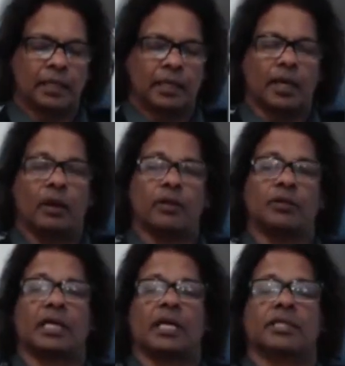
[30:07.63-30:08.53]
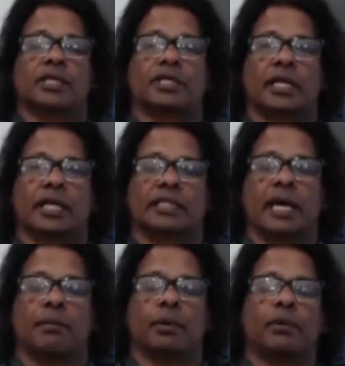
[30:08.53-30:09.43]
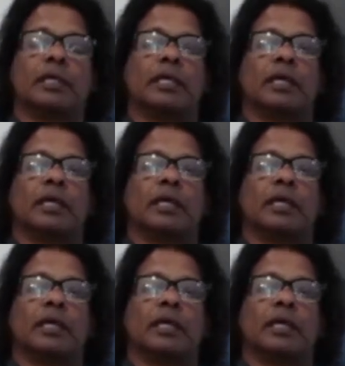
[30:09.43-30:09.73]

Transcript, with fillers: you know, I'll use a construction example